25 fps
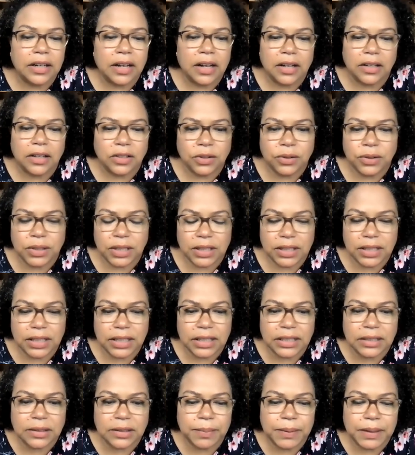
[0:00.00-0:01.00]

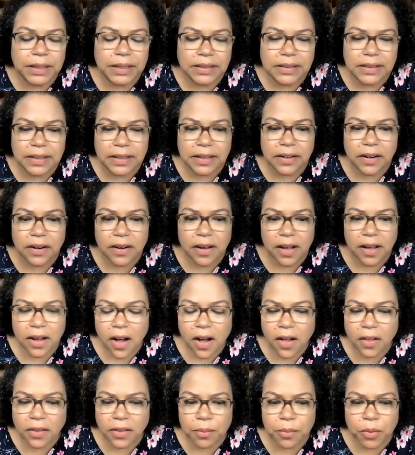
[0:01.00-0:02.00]
Utilities, because they're
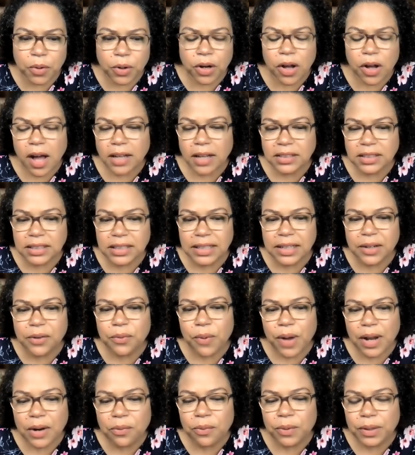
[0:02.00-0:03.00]
all the more costly and
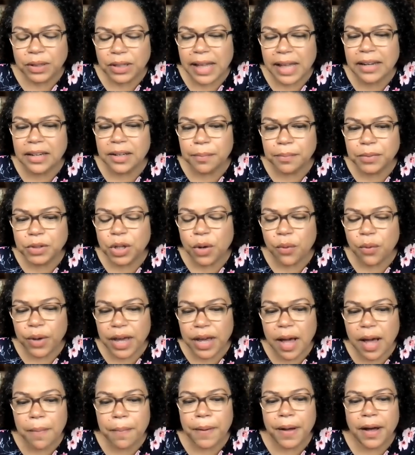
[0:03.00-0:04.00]
what will end up showing
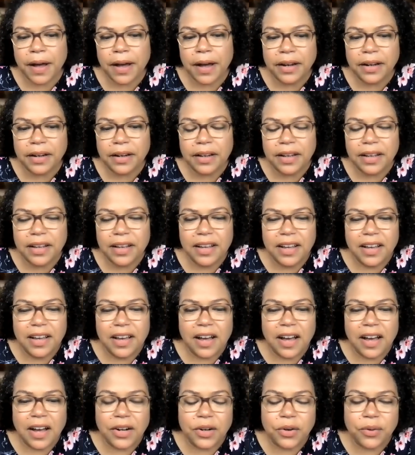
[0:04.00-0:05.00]
up on
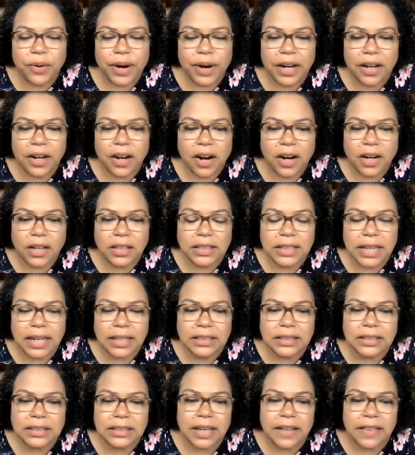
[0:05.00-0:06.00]
credit card
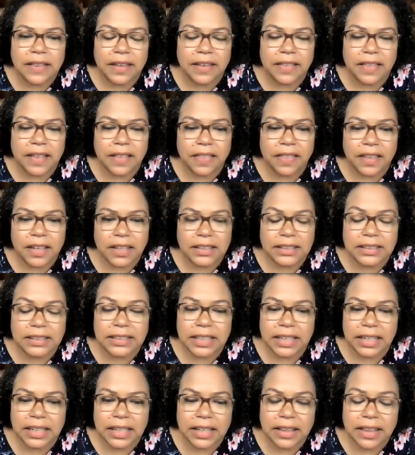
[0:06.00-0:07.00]
debts. I think that the
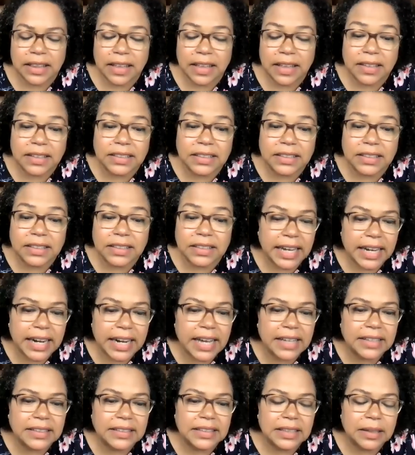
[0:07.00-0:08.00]
city, that the state
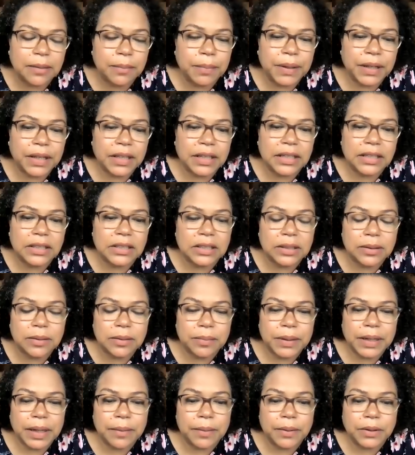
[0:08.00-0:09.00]
has the ability to
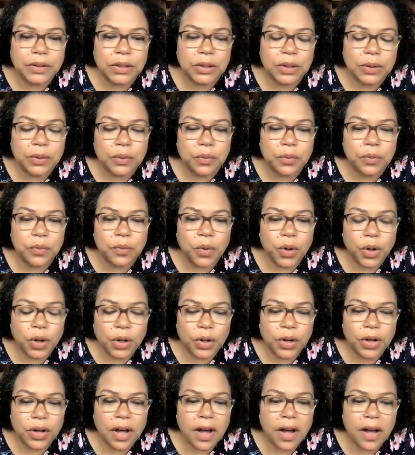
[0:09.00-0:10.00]
be able to work
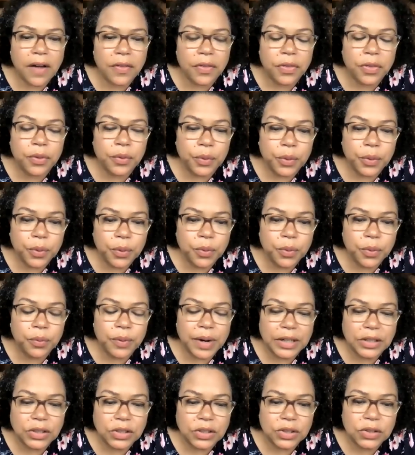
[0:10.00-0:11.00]
through
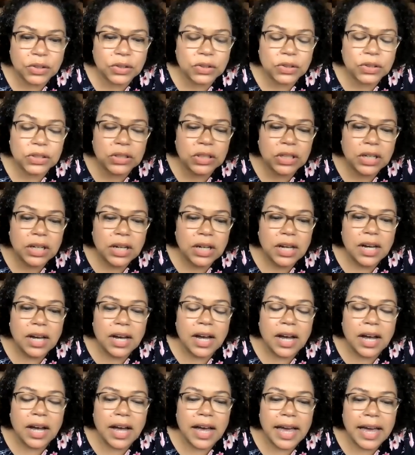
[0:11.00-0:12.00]
renters
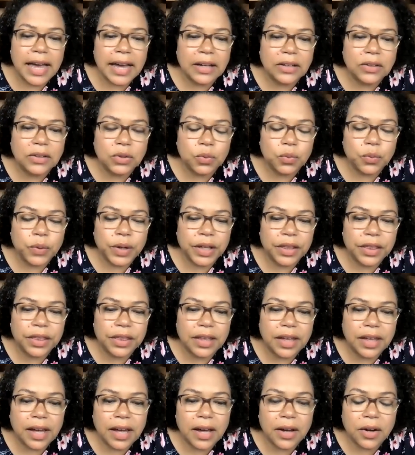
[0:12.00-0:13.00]
and with
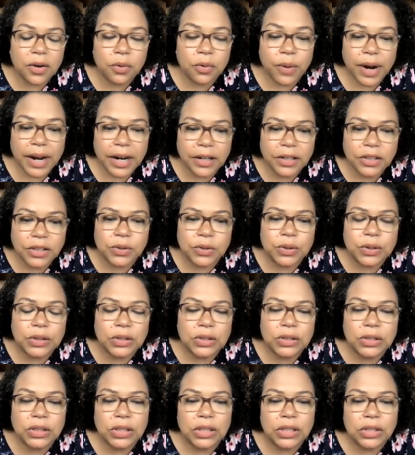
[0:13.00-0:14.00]
creditors
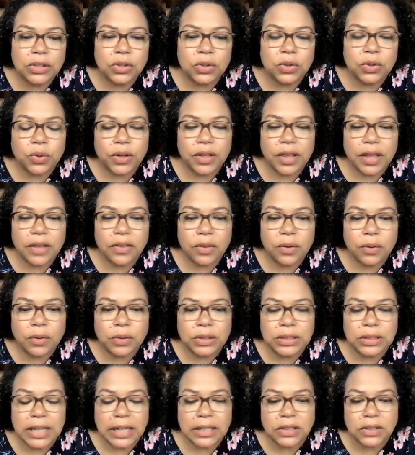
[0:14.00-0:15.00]
to ensure that those
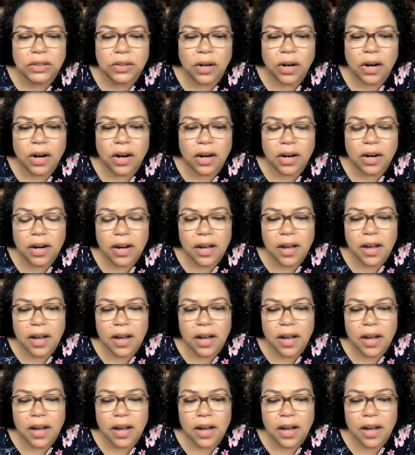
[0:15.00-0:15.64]
debts are